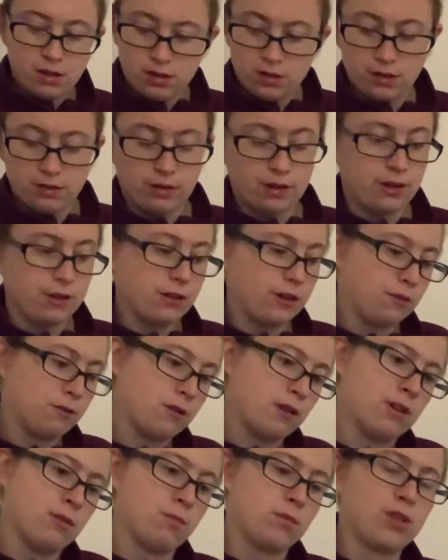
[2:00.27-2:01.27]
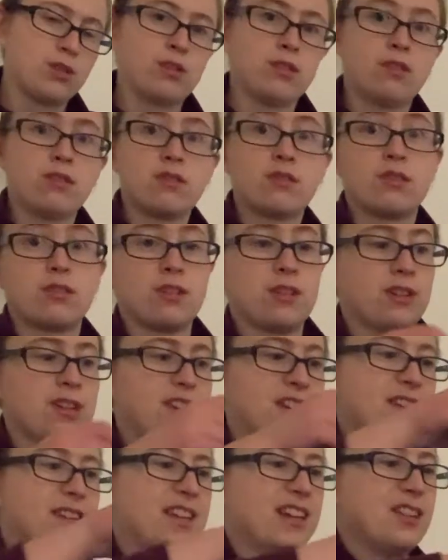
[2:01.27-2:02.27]
Don't go in grams. So I
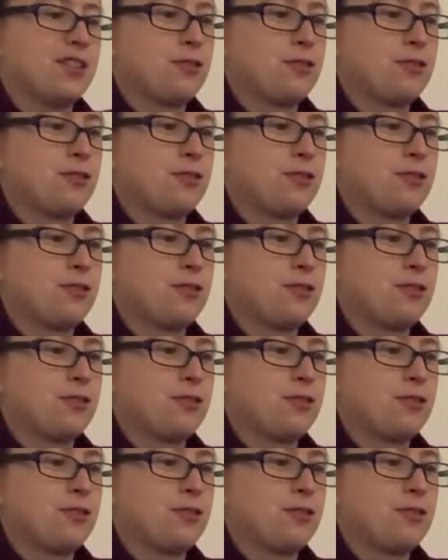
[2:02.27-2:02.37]
need to get